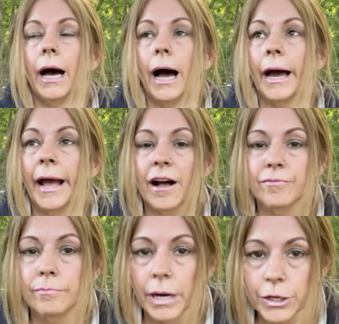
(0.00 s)
I have
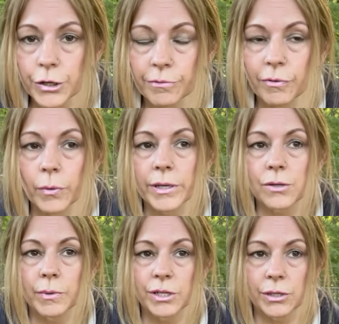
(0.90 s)
Mushroom Voice,
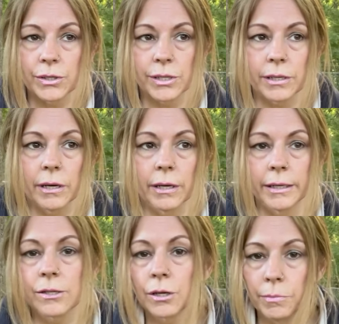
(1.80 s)
which is
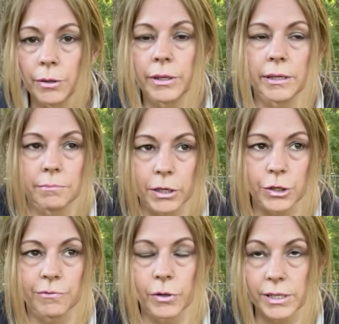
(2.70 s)
is
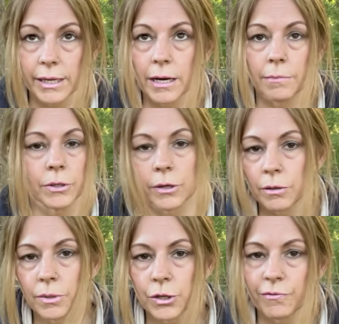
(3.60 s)
communitymushroomvoice.com. You can go to
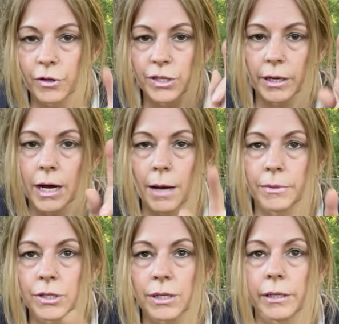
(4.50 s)
mushroomvoice.com and
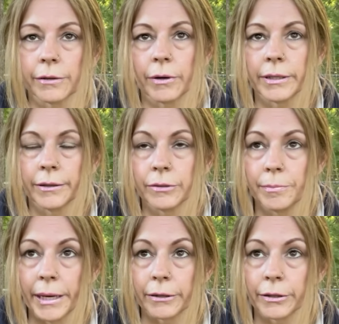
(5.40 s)
just click right there on the
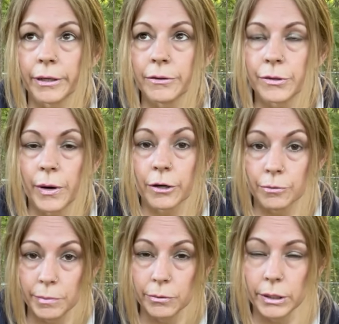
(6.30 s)
banner and go to our
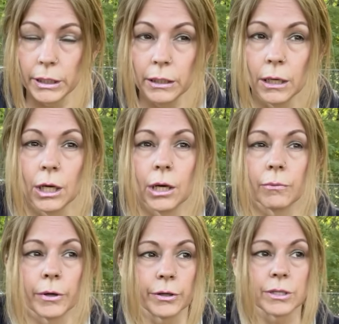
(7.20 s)
community
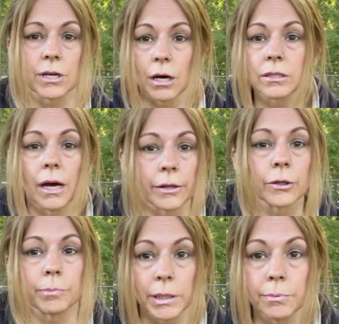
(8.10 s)
where you can talk to
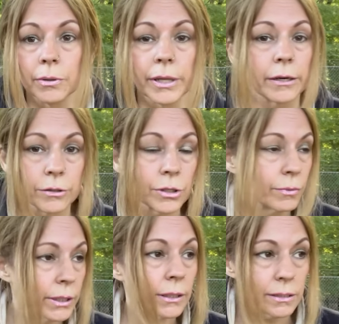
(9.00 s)
other people that are
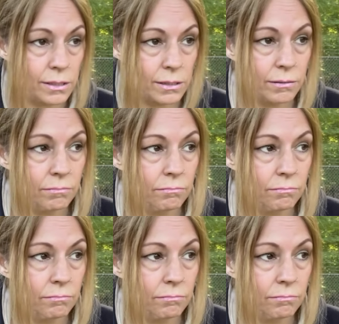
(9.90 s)
doing this.